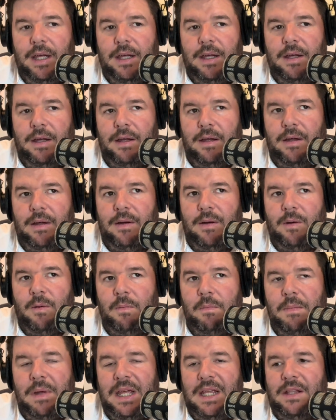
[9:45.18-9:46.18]

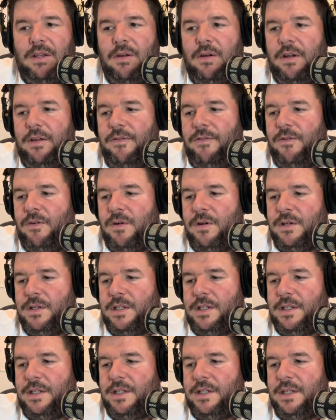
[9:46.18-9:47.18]
on May
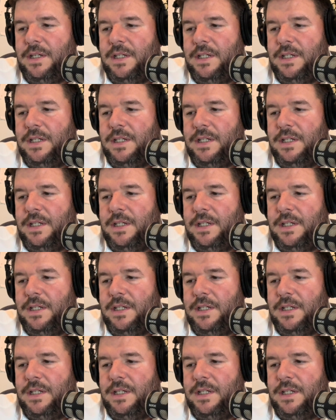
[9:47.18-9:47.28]
31st.